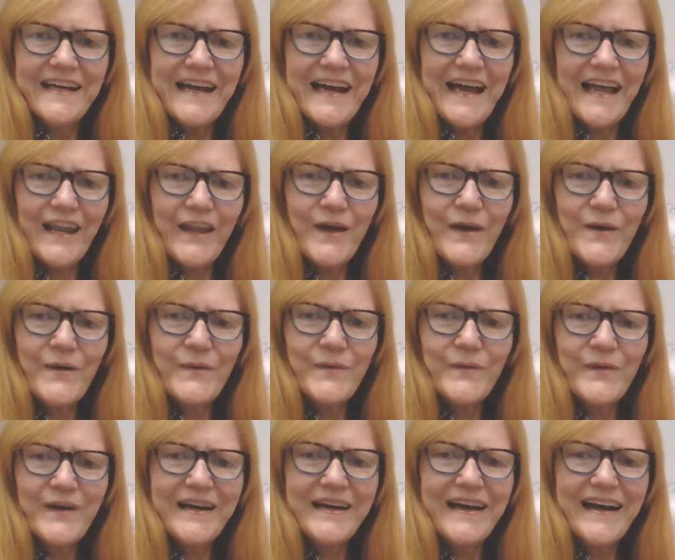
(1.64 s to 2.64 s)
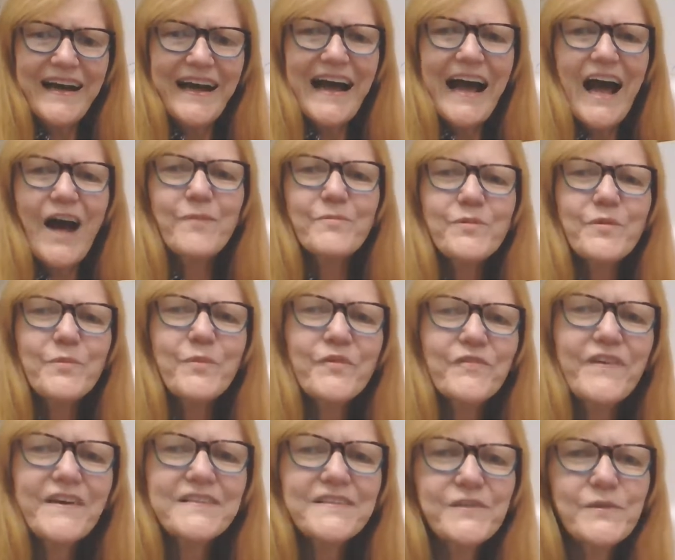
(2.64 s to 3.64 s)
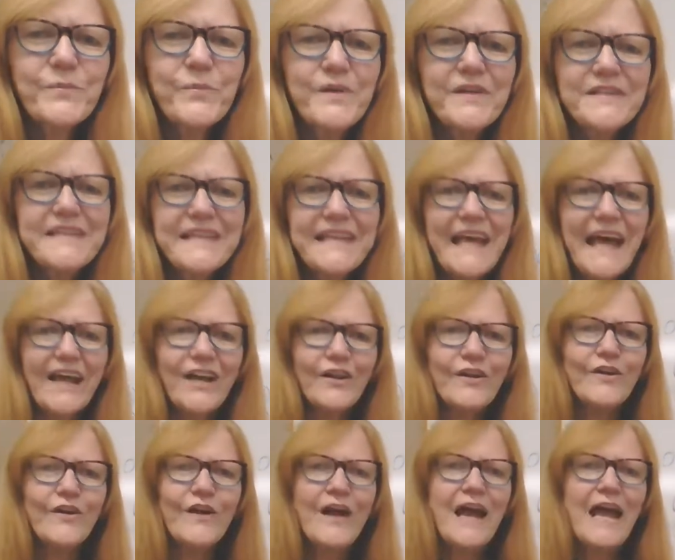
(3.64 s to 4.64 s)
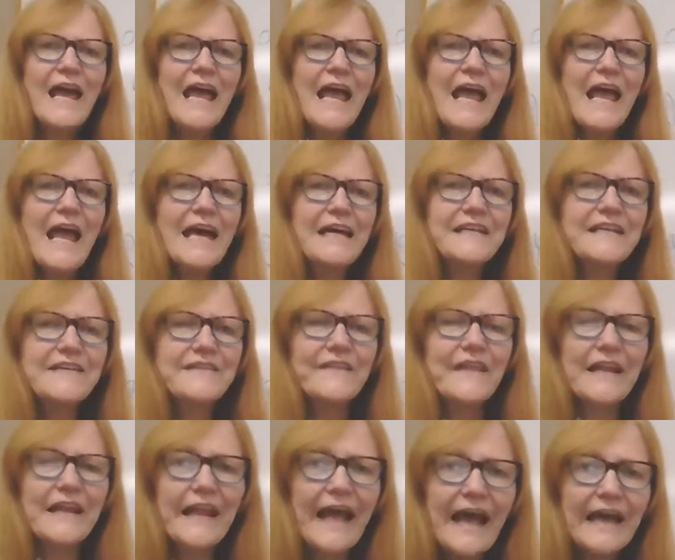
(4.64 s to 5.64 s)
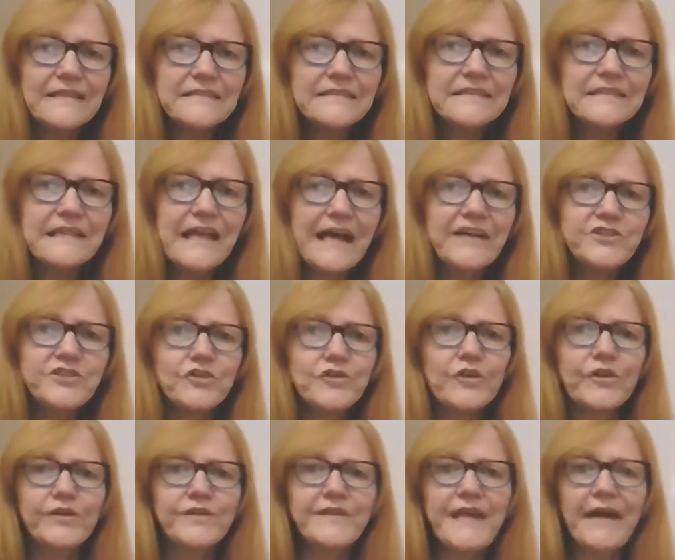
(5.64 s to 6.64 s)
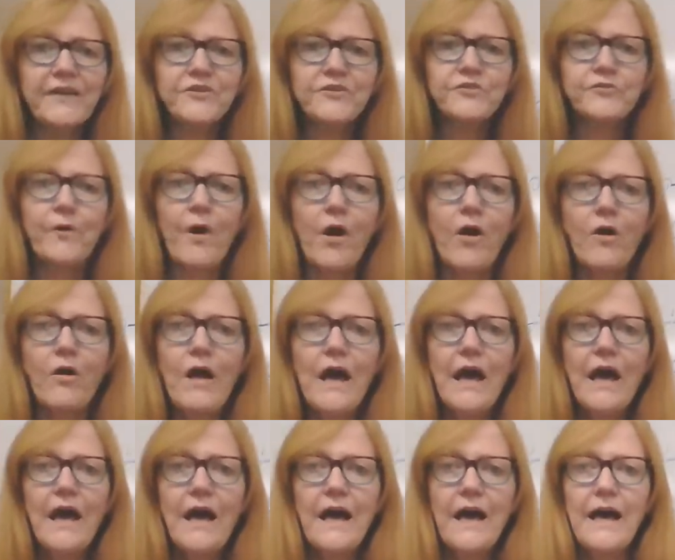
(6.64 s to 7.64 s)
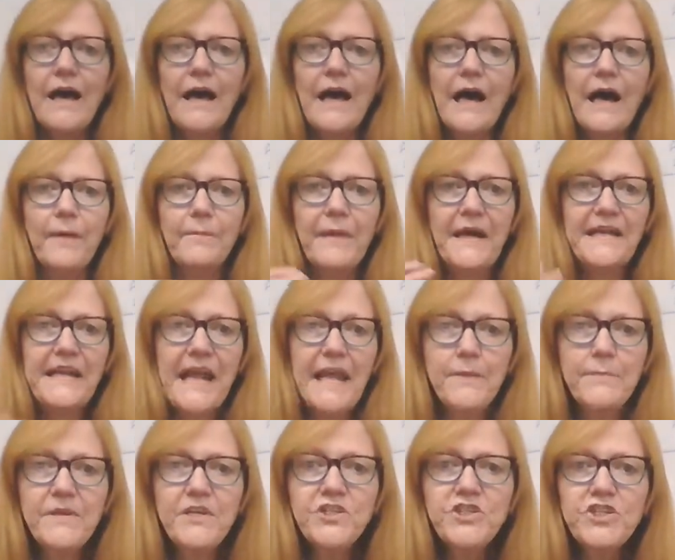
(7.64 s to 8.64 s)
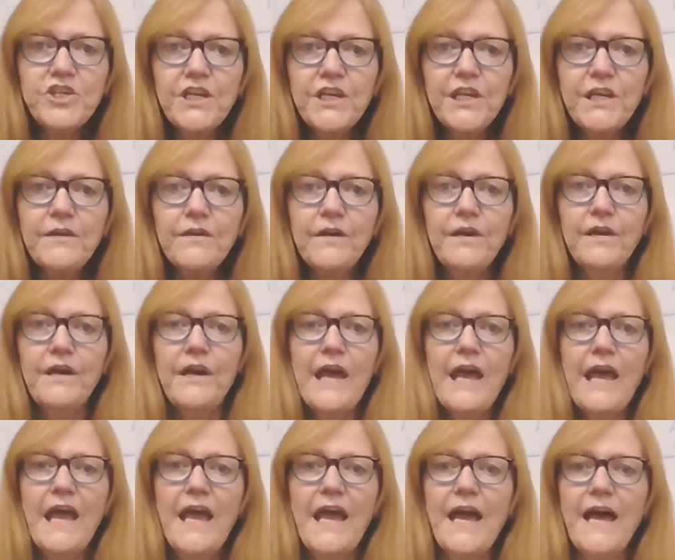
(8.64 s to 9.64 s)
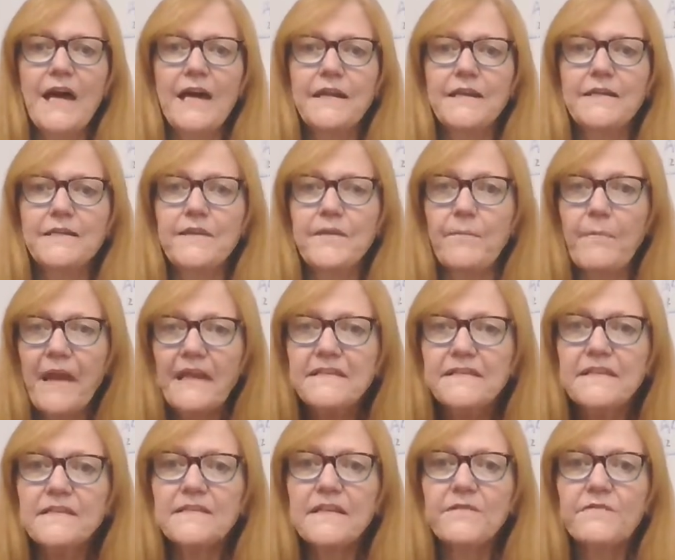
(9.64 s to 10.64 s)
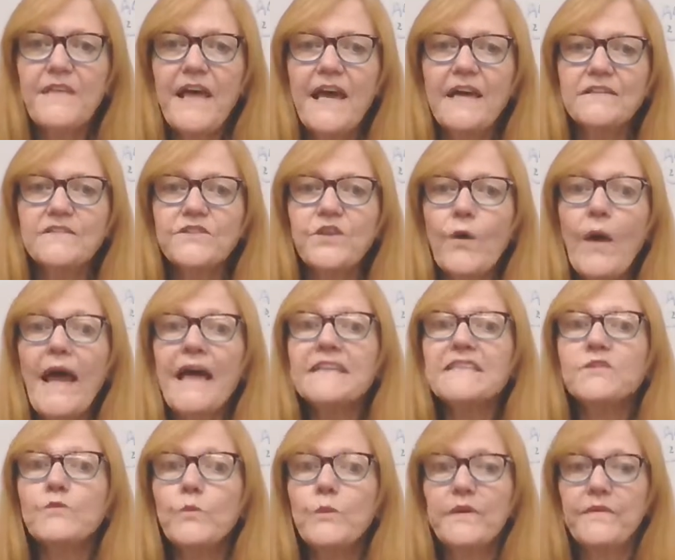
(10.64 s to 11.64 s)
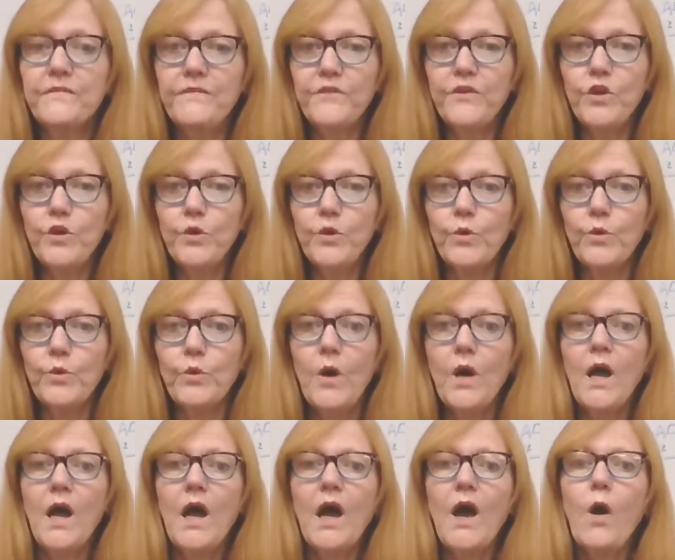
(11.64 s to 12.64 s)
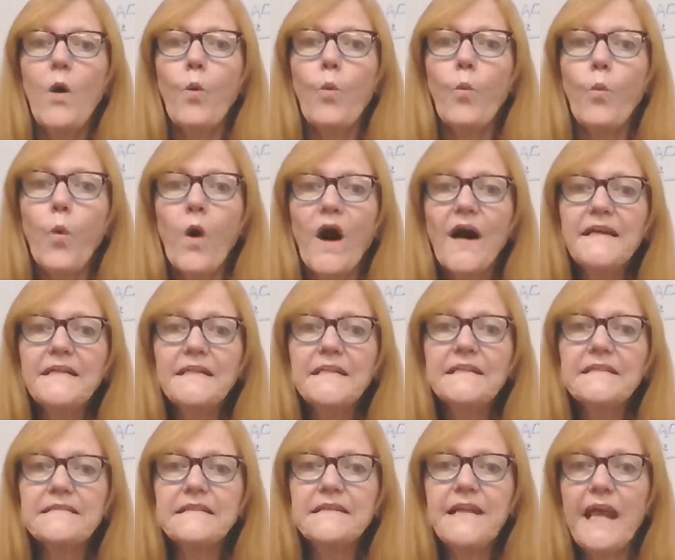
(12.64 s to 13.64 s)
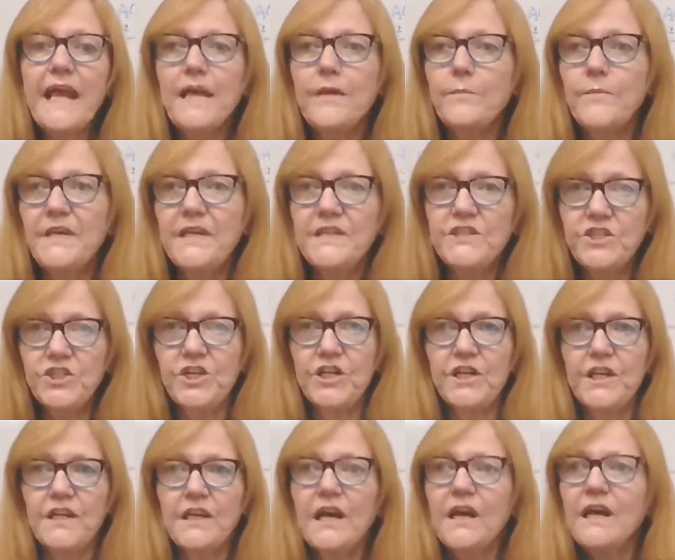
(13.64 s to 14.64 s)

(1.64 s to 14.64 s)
Hello, I'm your Professor Brenda Koeller, and in the last class you learned how to draw an ABG and the basics of that. So as a review, what is an ABG?